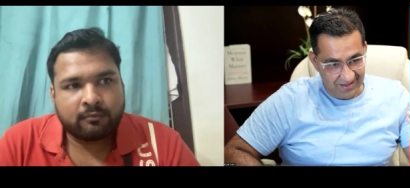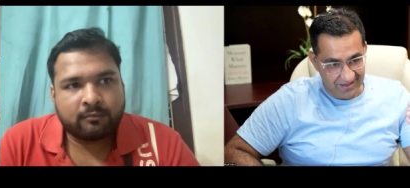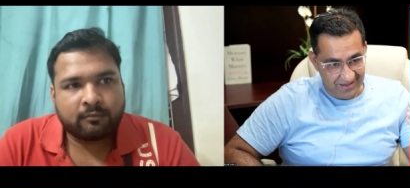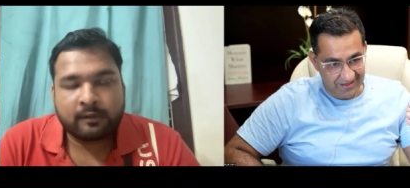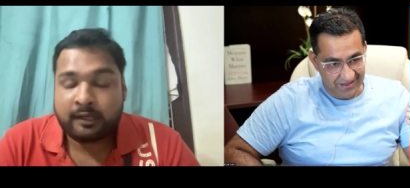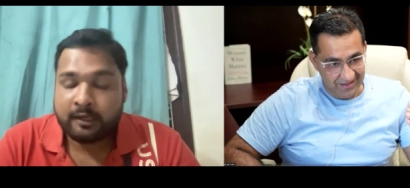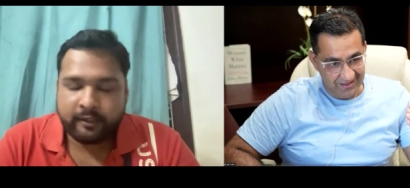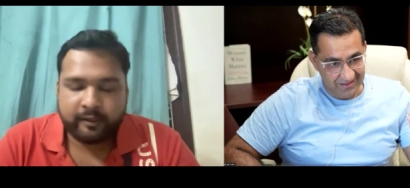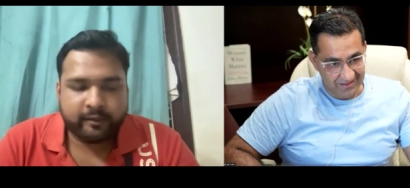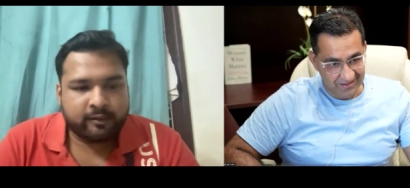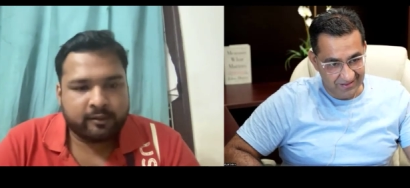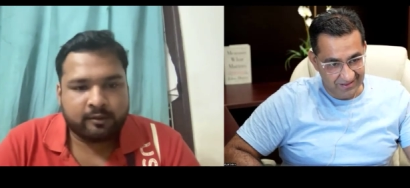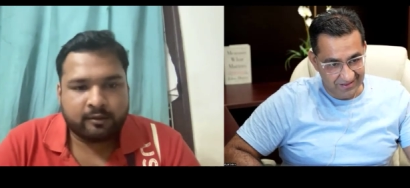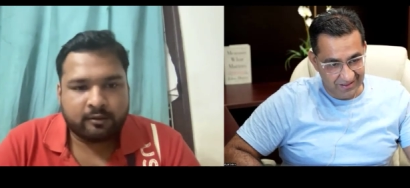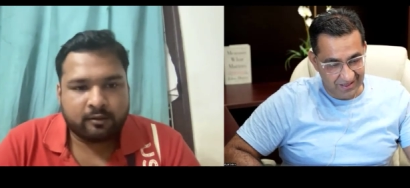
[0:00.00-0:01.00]
Speaker 1: And, Correct. and
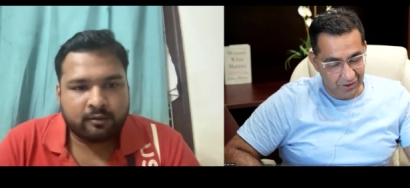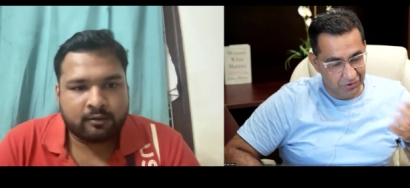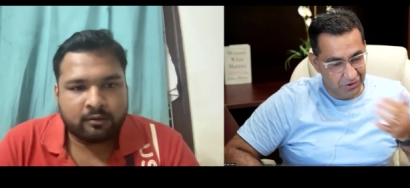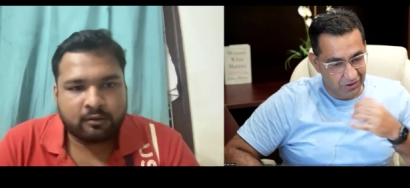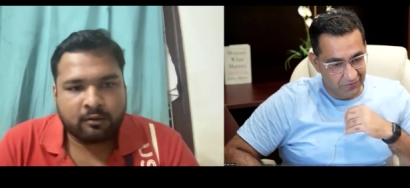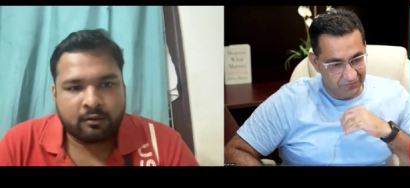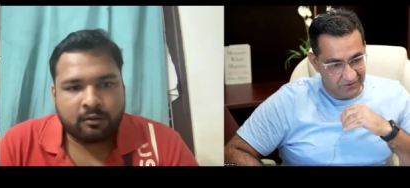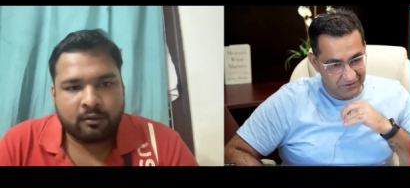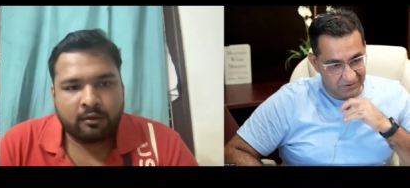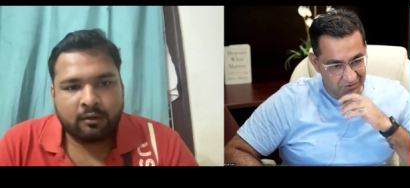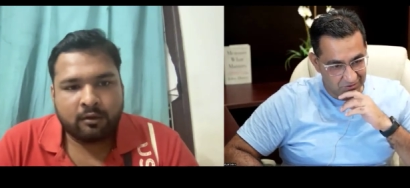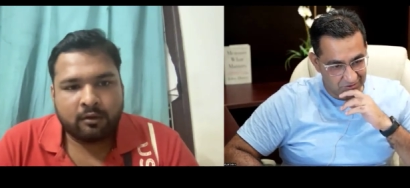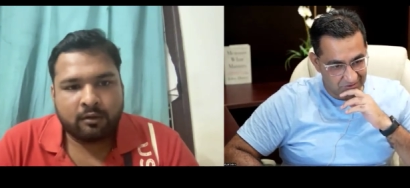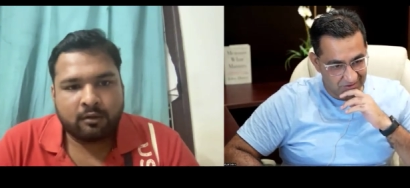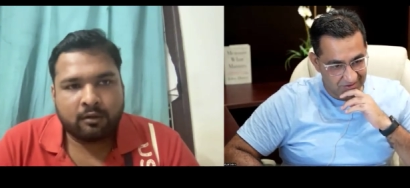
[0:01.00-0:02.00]
how did you fix
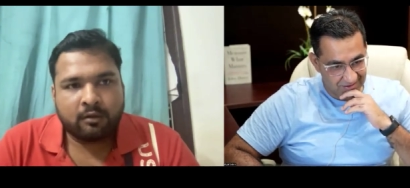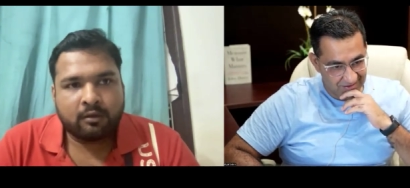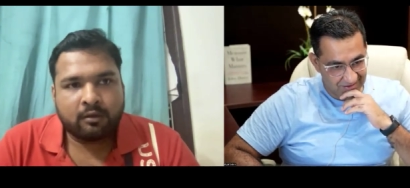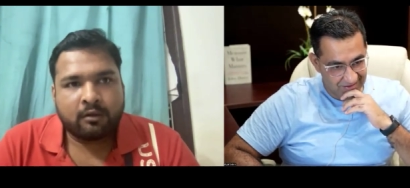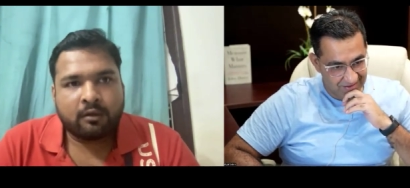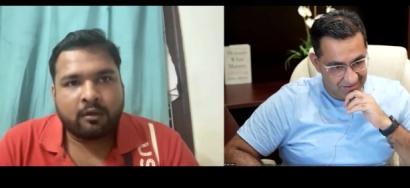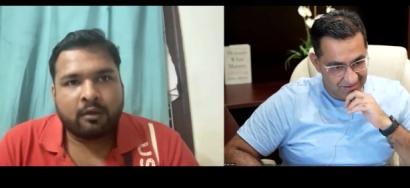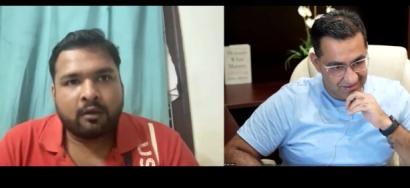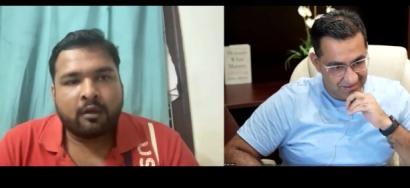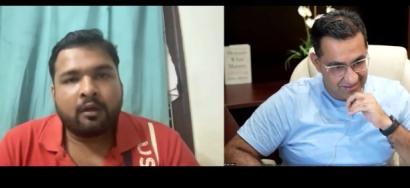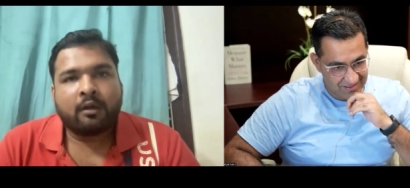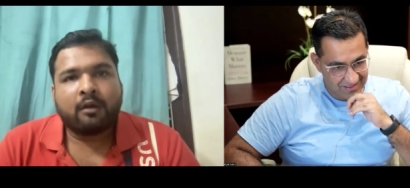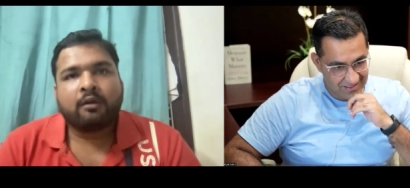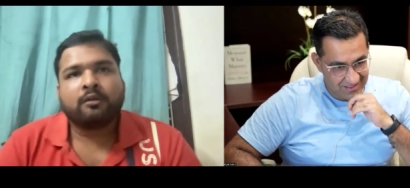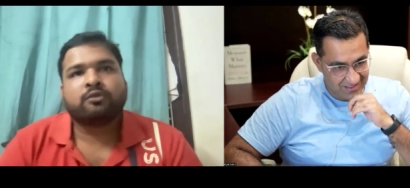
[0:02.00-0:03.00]
Speaker 2: those?
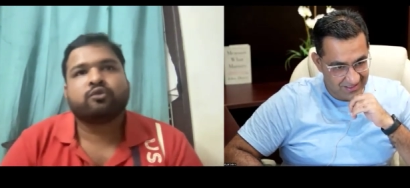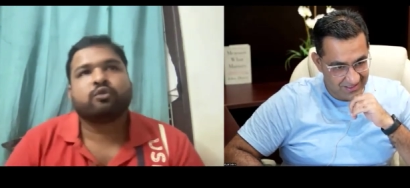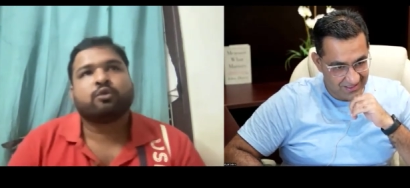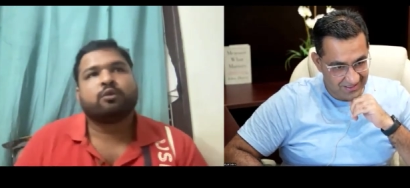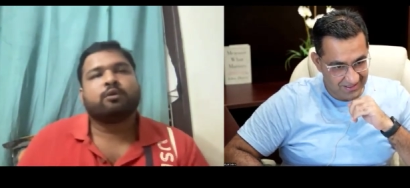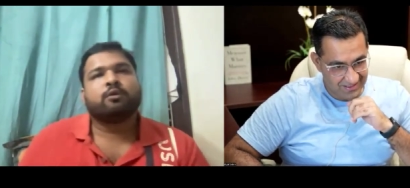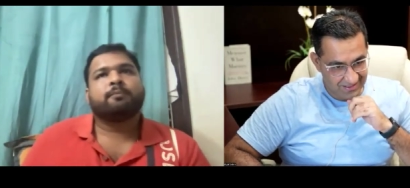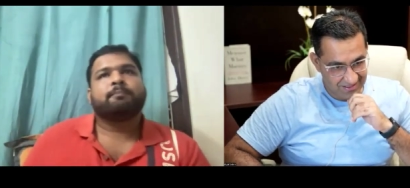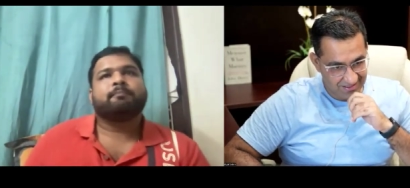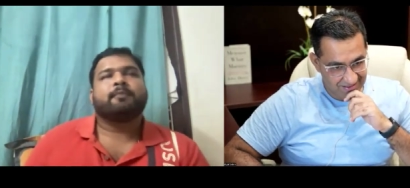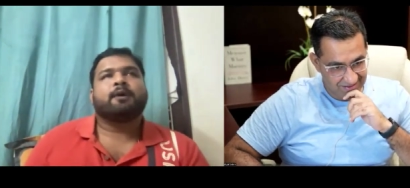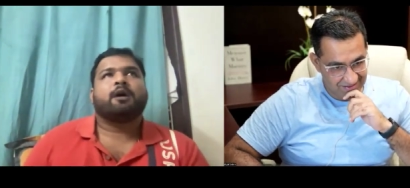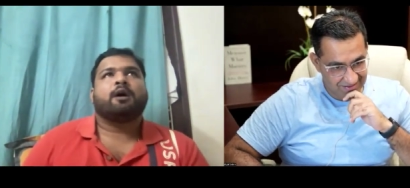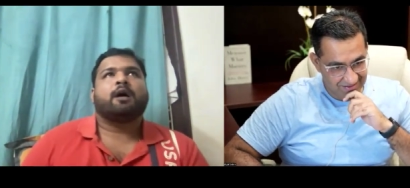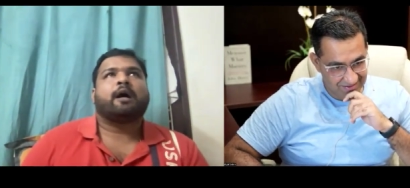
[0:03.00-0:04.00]
So
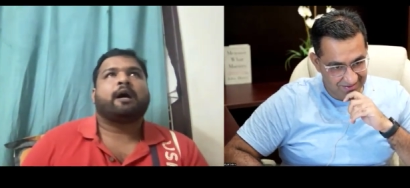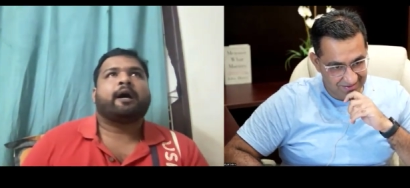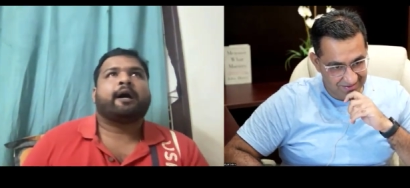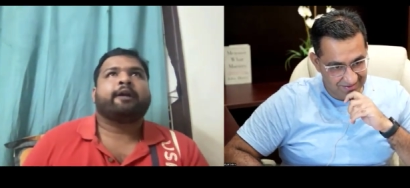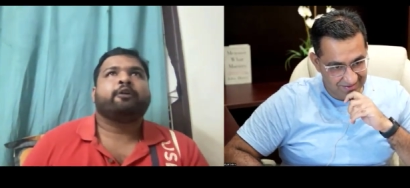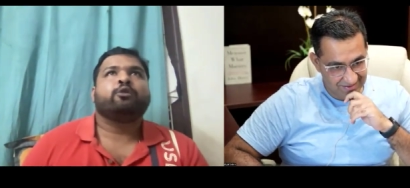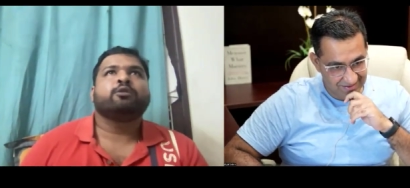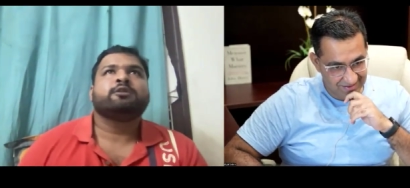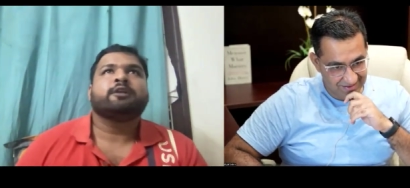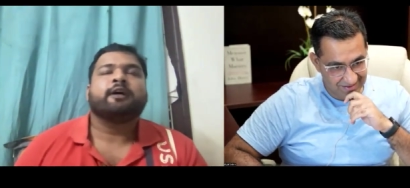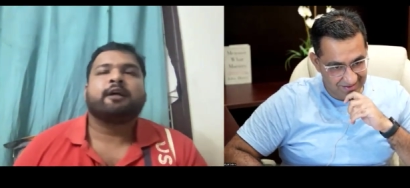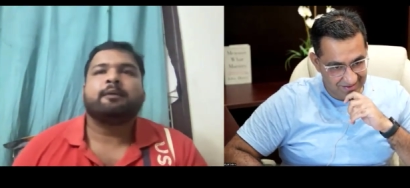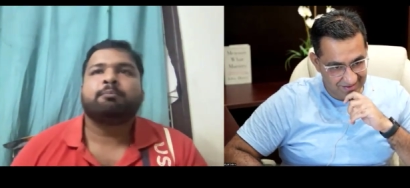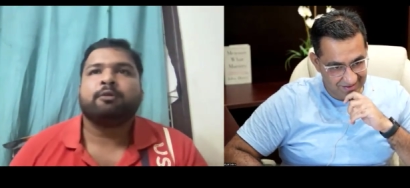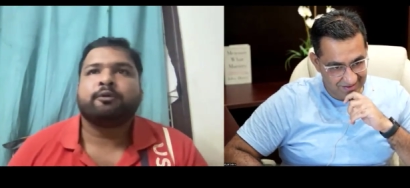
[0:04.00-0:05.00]
I took the
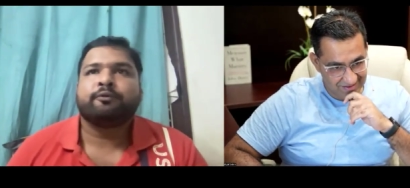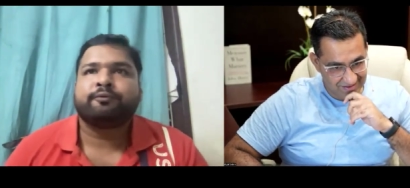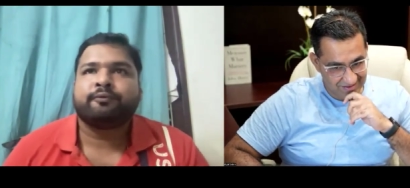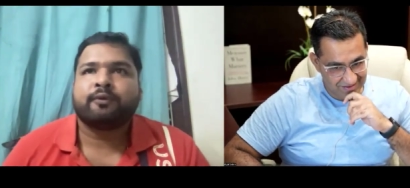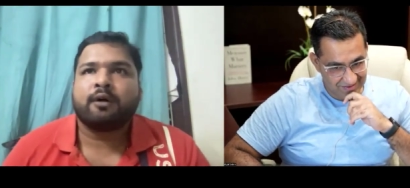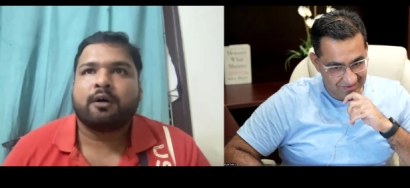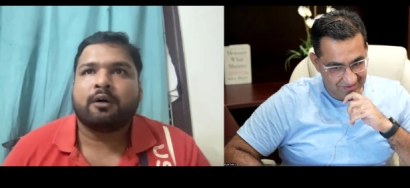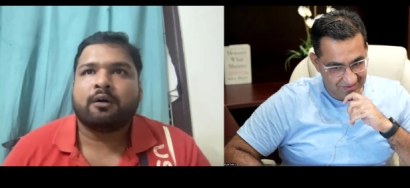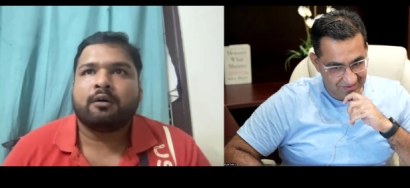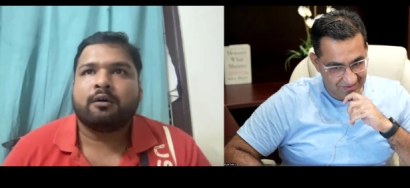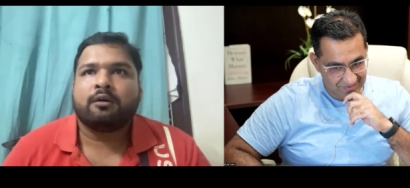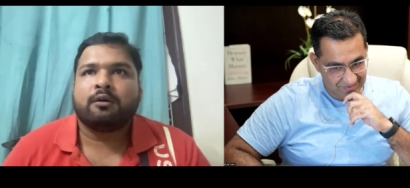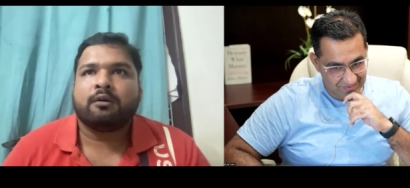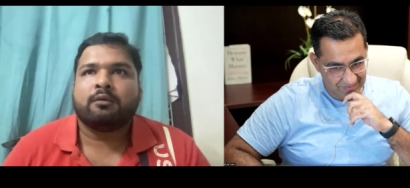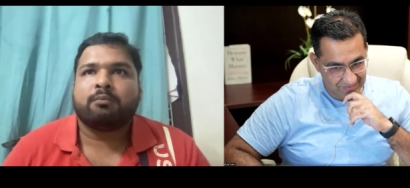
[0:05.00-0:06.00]
help of
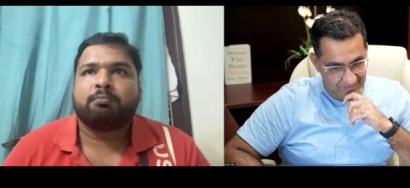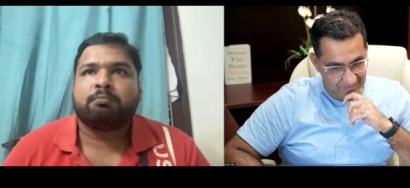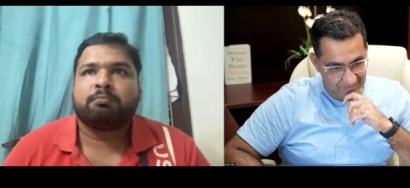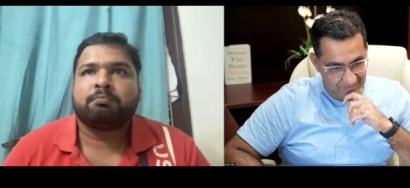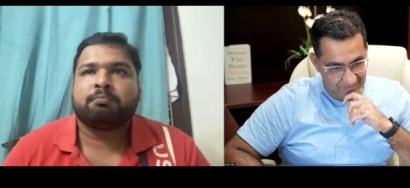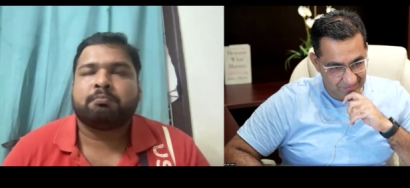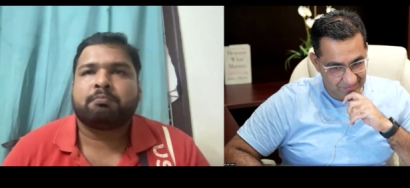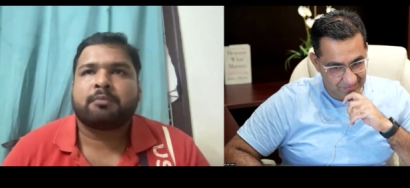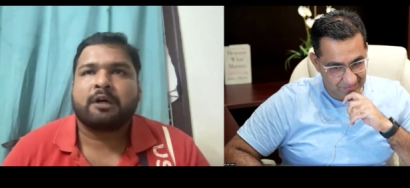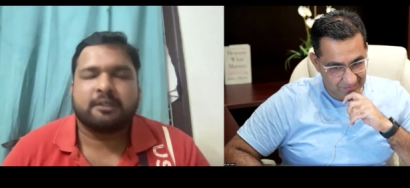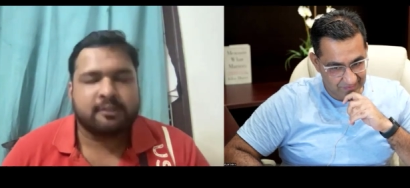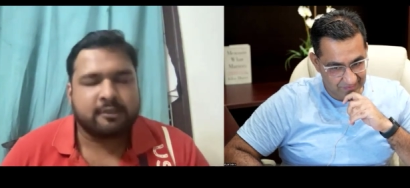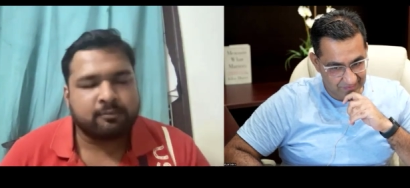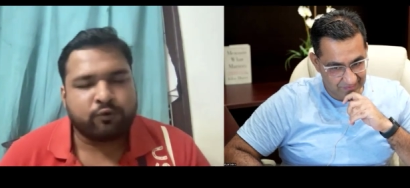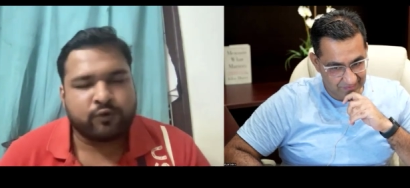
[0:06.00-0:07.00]
uh,
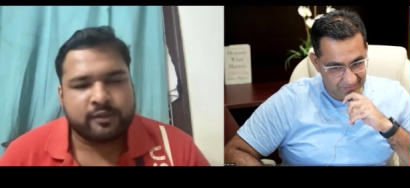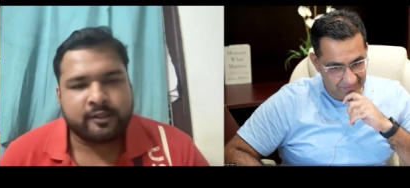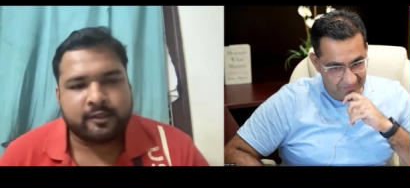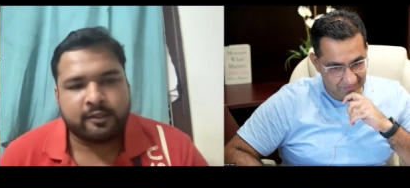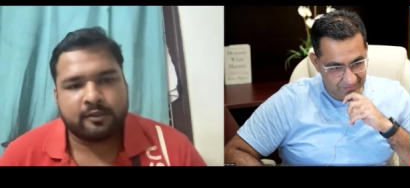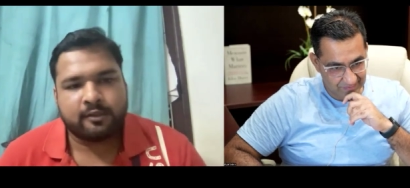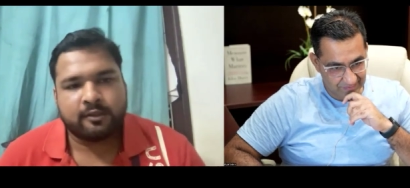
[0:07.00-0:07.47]
custom quiz. It